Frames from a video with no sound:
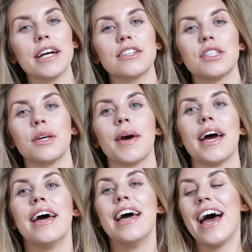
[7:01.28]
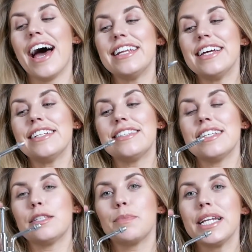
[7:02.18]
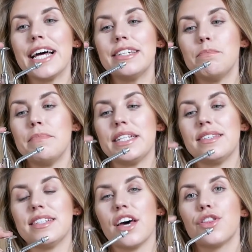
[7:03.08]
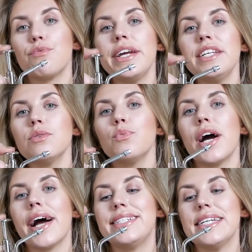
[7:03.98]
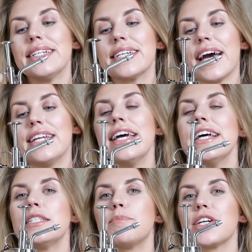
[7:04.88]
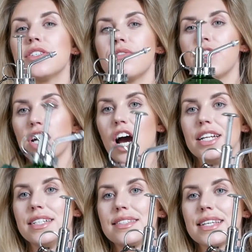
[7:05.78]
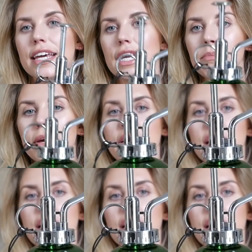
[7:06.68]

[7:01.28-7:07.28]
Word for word: back to it and it is this plant mister. The reason why I didn't get it is because of the colour scheme.